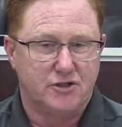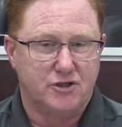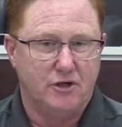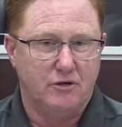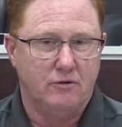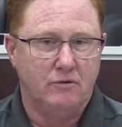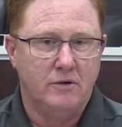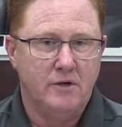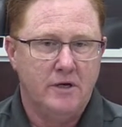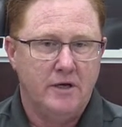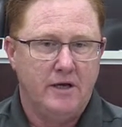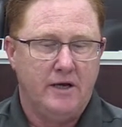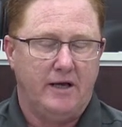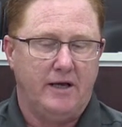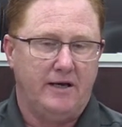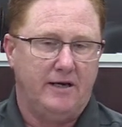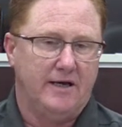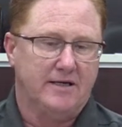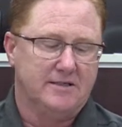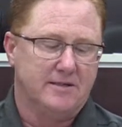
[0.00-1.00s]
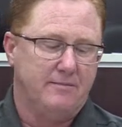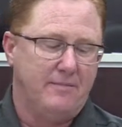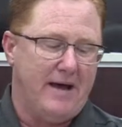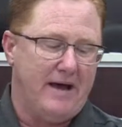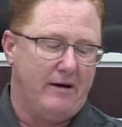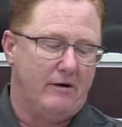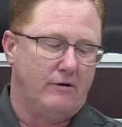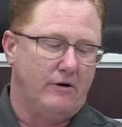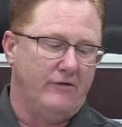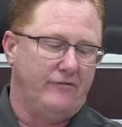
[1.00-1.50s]
So it doesn't
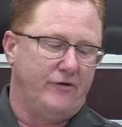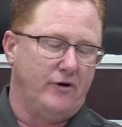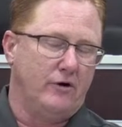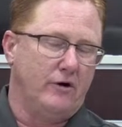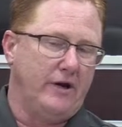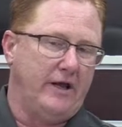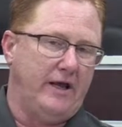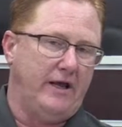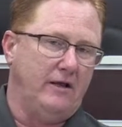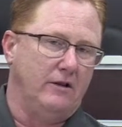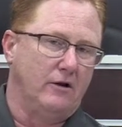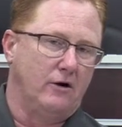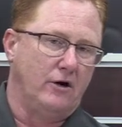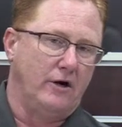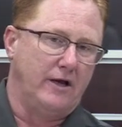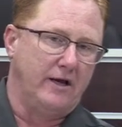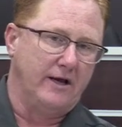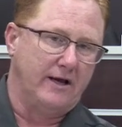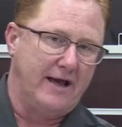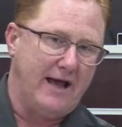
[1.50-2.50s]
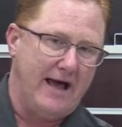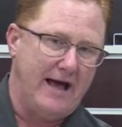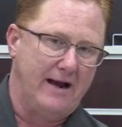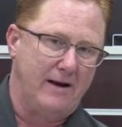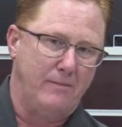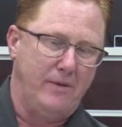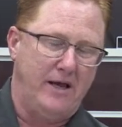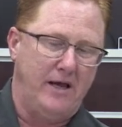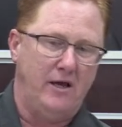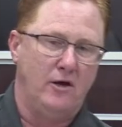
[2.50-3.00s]
matter if you're an e-learning
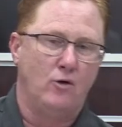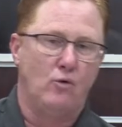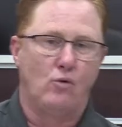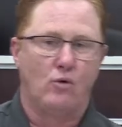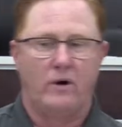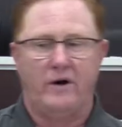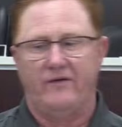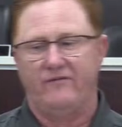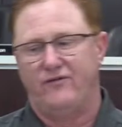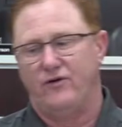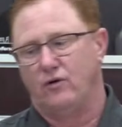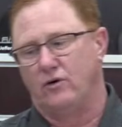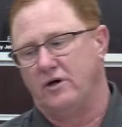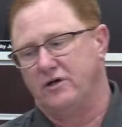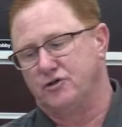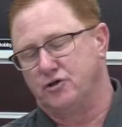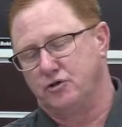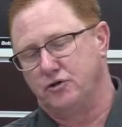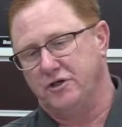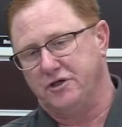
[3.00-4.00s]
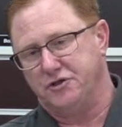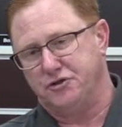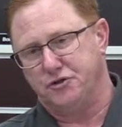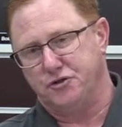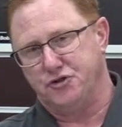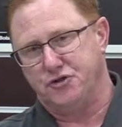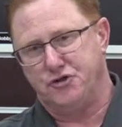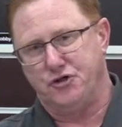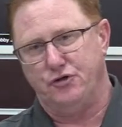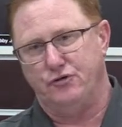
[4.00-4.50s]
academy or if you're a
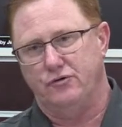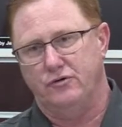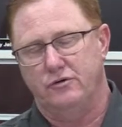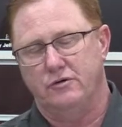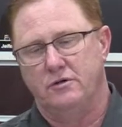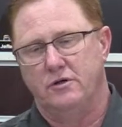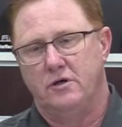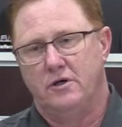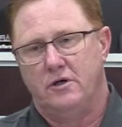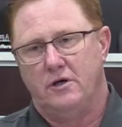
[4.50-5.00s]
traditional student,